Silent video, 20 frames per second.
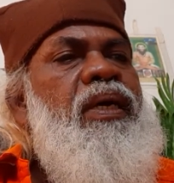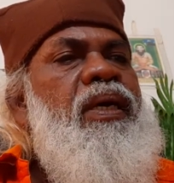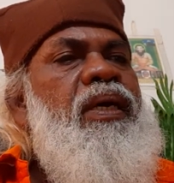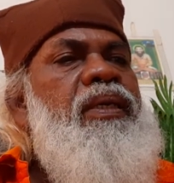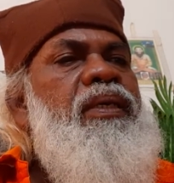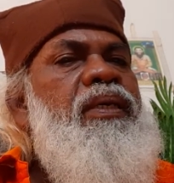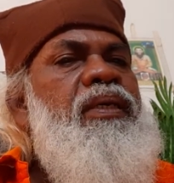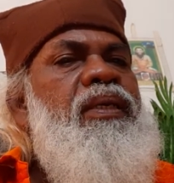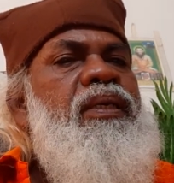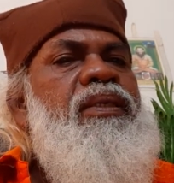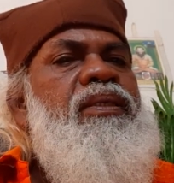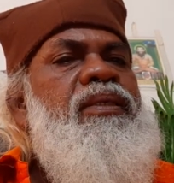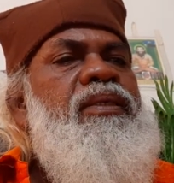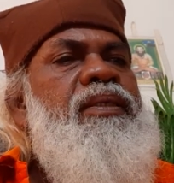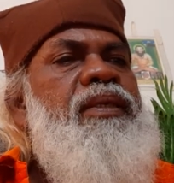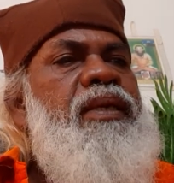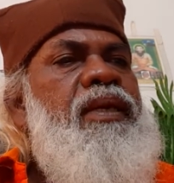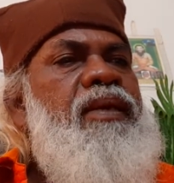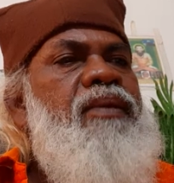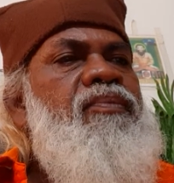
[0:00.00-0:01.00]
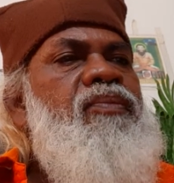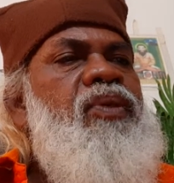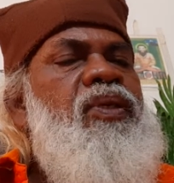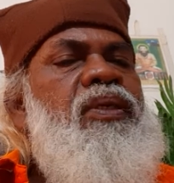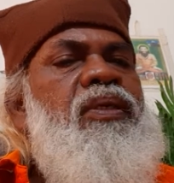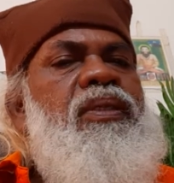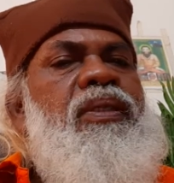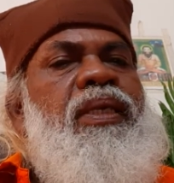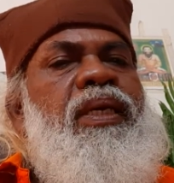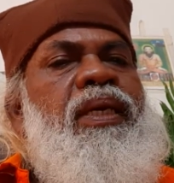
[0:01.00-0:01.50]
it is termed
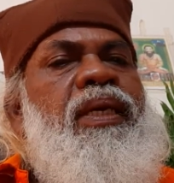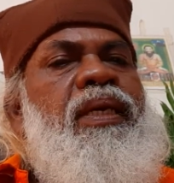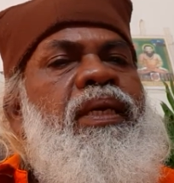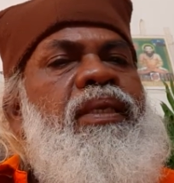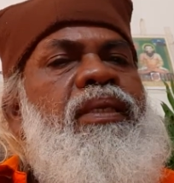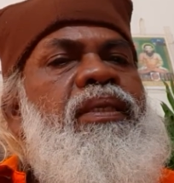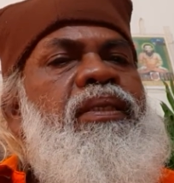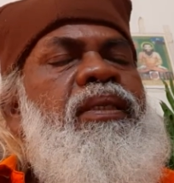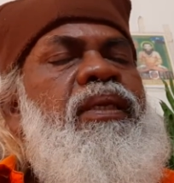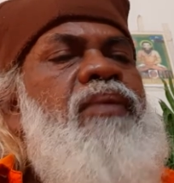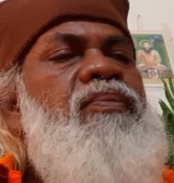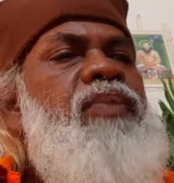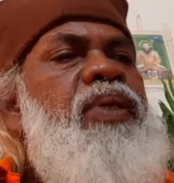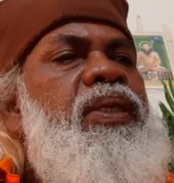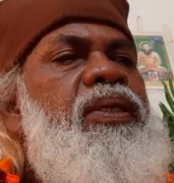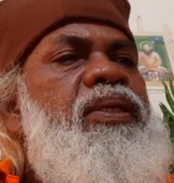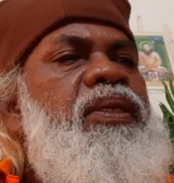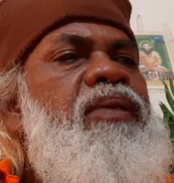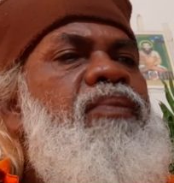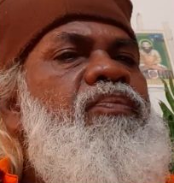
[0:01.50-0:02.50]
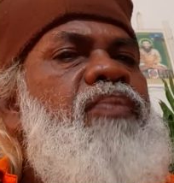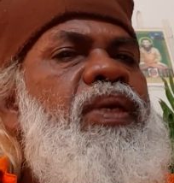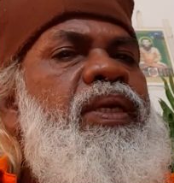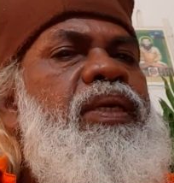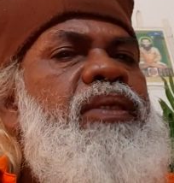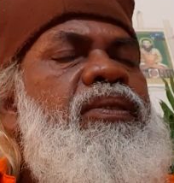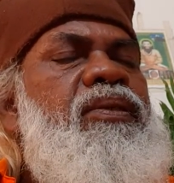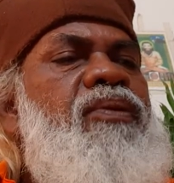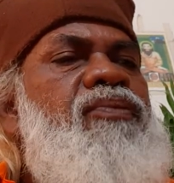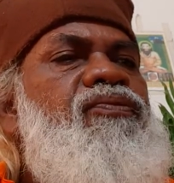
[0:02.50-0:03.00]
that the meeting
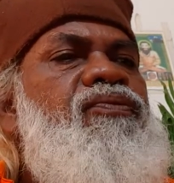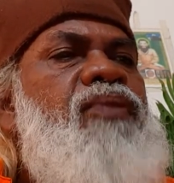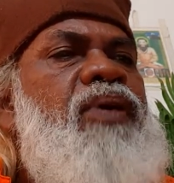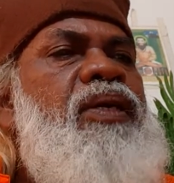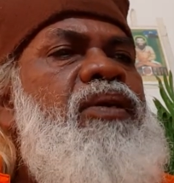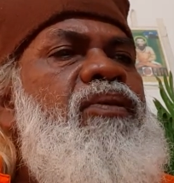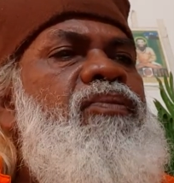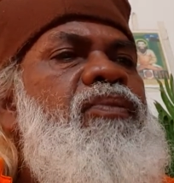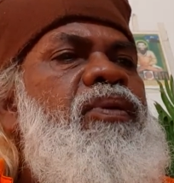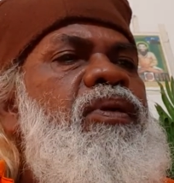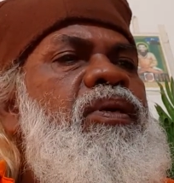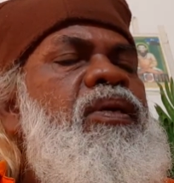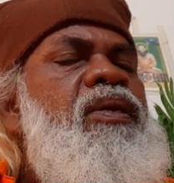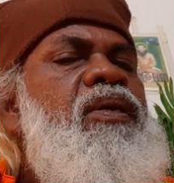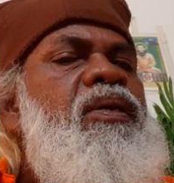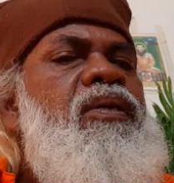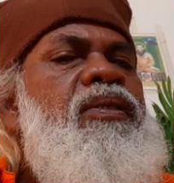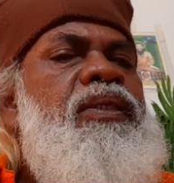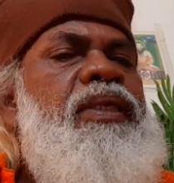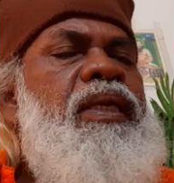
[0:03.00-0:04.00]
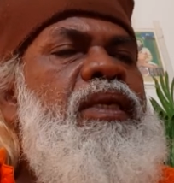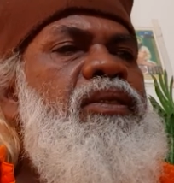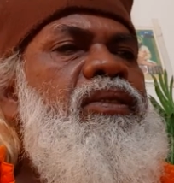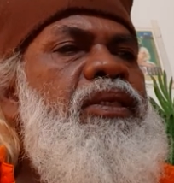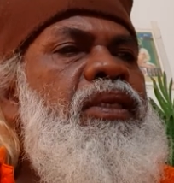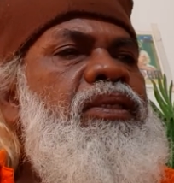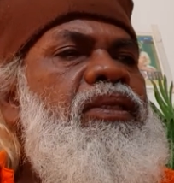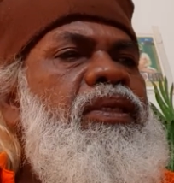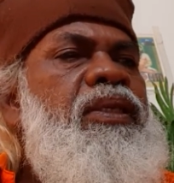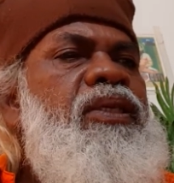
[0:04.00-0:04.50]
place of 5
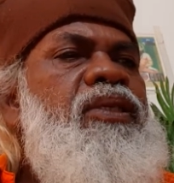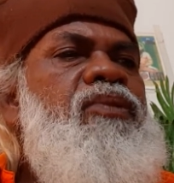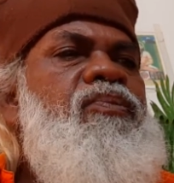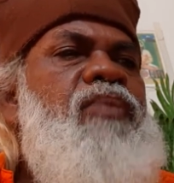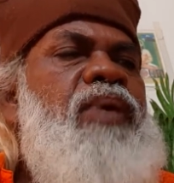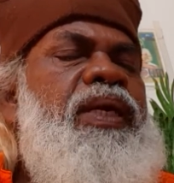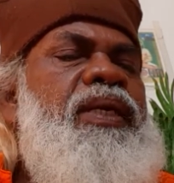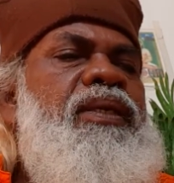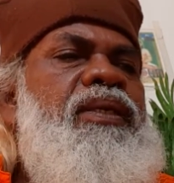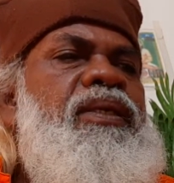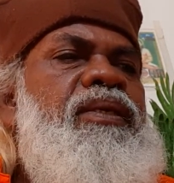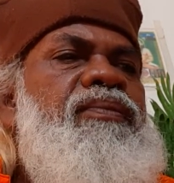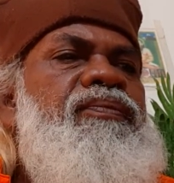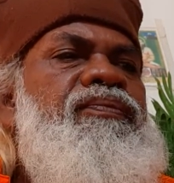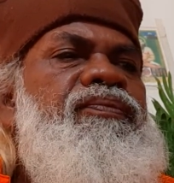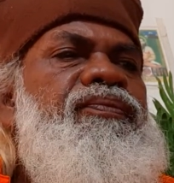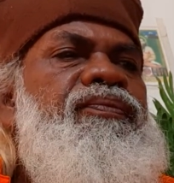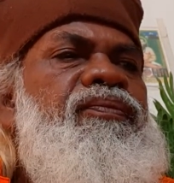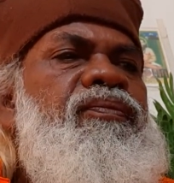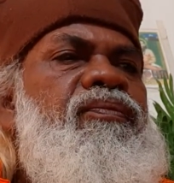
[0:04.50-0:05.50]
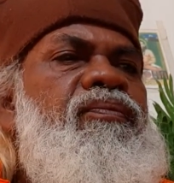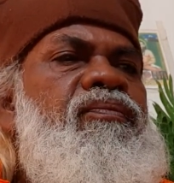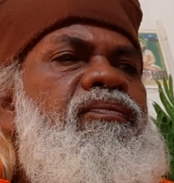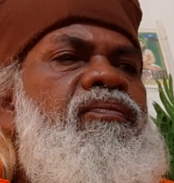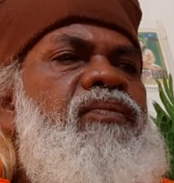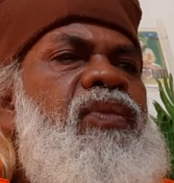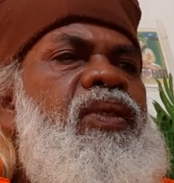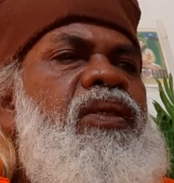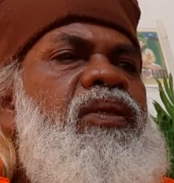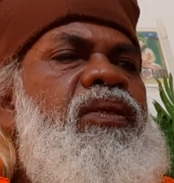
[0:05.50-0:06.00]
senses is mind.
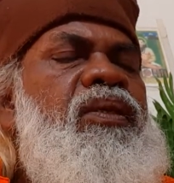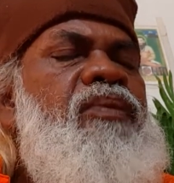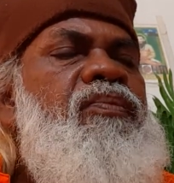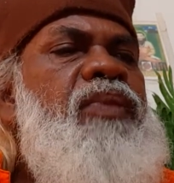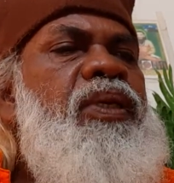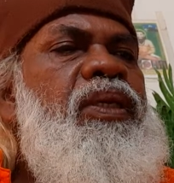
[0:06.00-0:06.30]
The